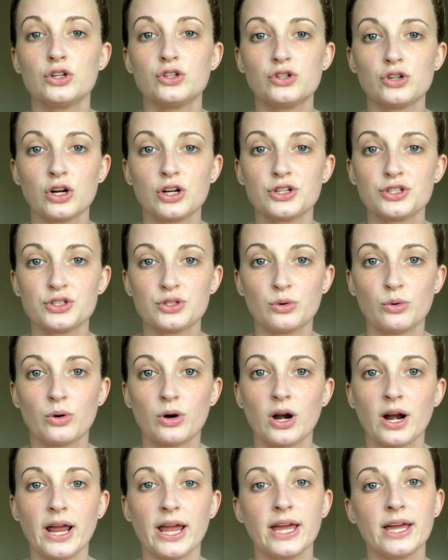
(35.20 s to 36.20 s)

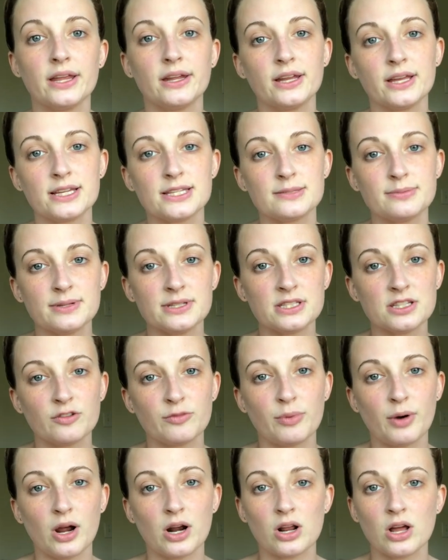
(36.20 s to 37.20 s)
drugstore and
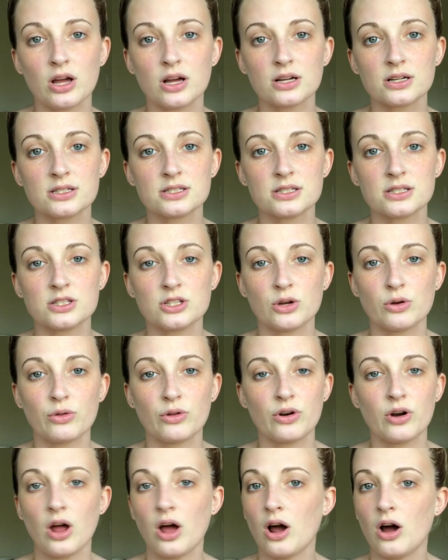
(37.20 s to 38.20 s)
expensive products, so
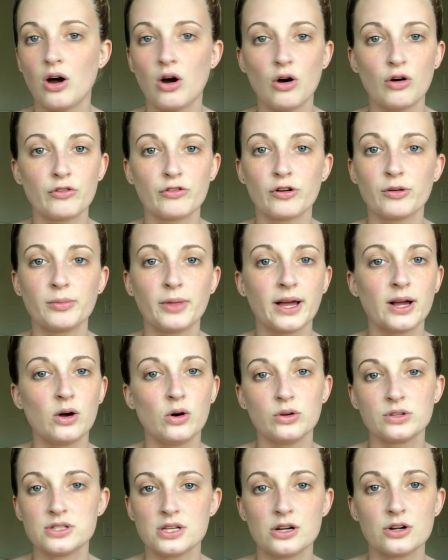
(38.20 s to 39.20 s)
they're not all from like
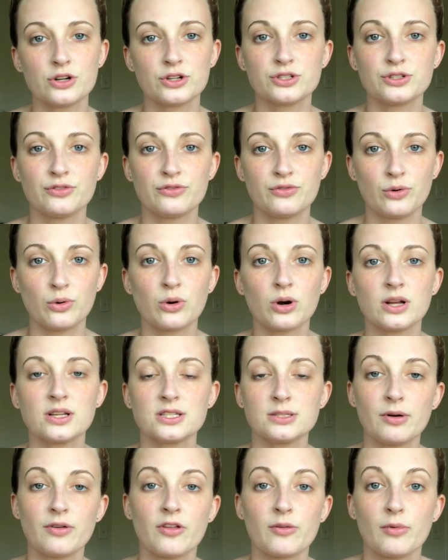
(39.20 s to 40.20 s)
Ulta or Sephora.
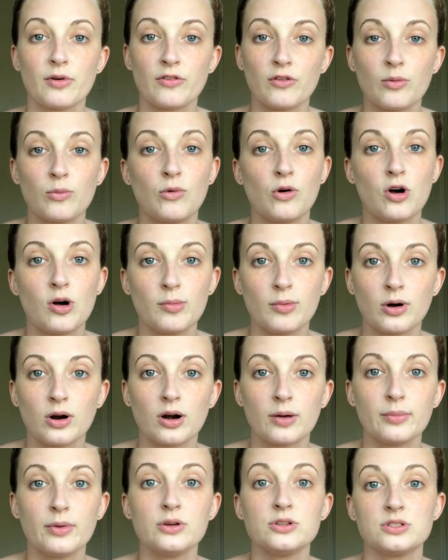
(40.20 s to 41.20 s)
Some of them are from
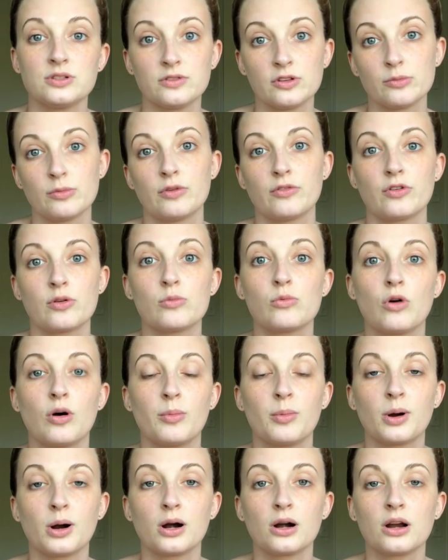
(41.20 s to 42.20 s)
Walmart, most of them are from
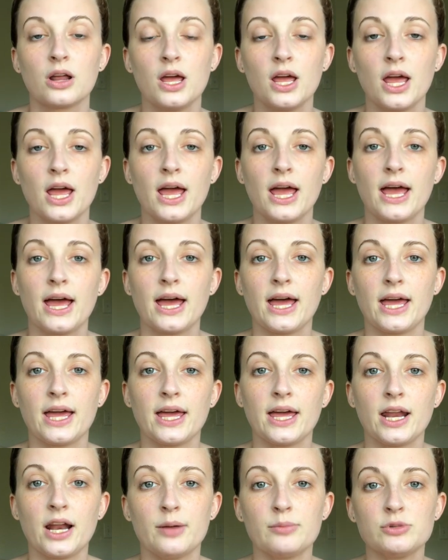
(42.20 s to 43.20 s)
Walmart,
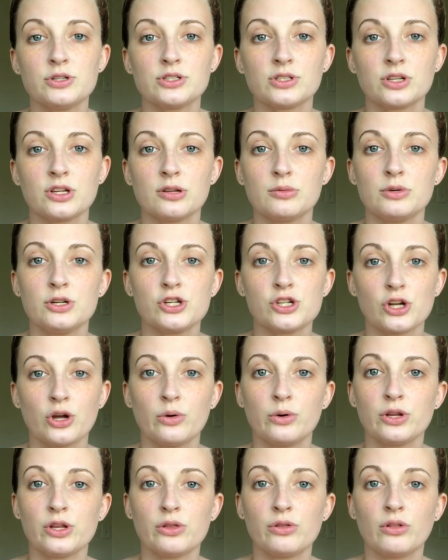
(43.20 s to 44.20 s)
and I'm just going to be
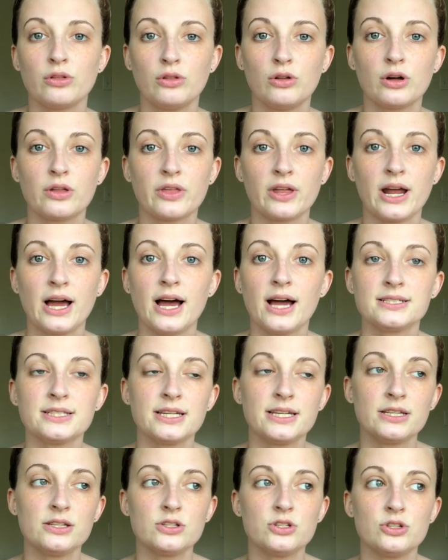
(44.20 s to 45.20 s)
showing you the look that I
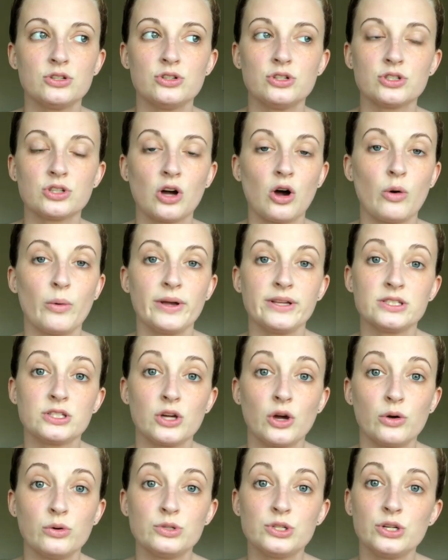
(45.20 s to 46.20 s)
tend to just always
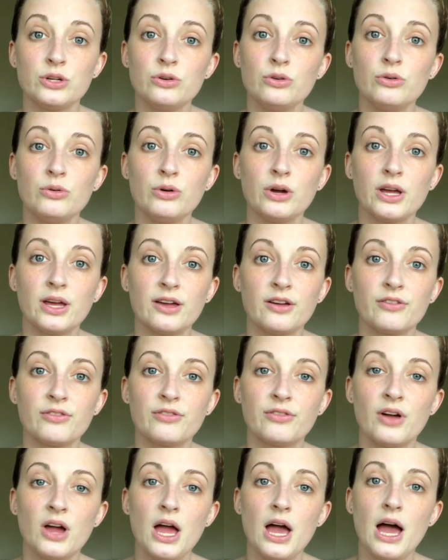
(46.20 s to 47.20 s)
go to if
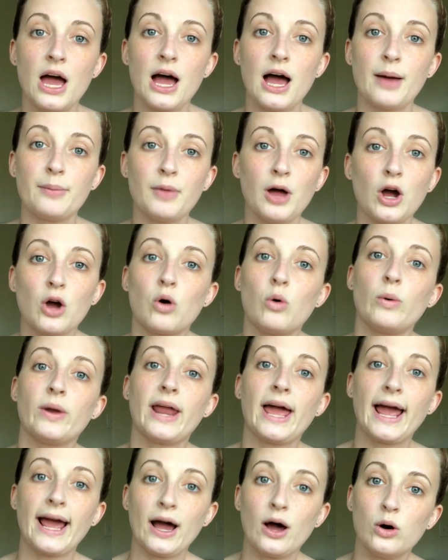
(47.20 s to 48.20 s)
I'm not
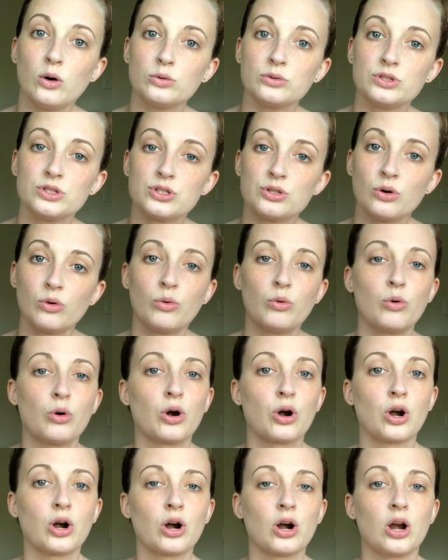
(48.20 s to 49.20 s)
going out,
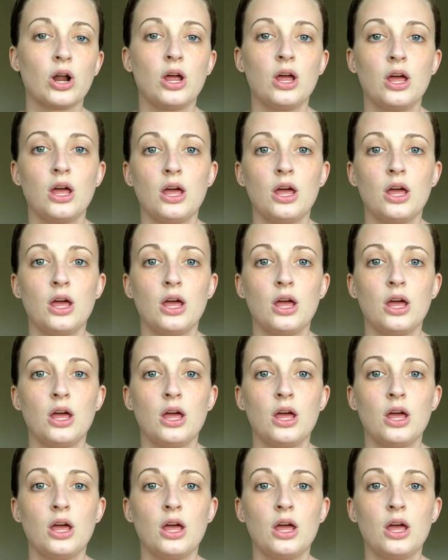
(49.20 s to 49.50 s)
or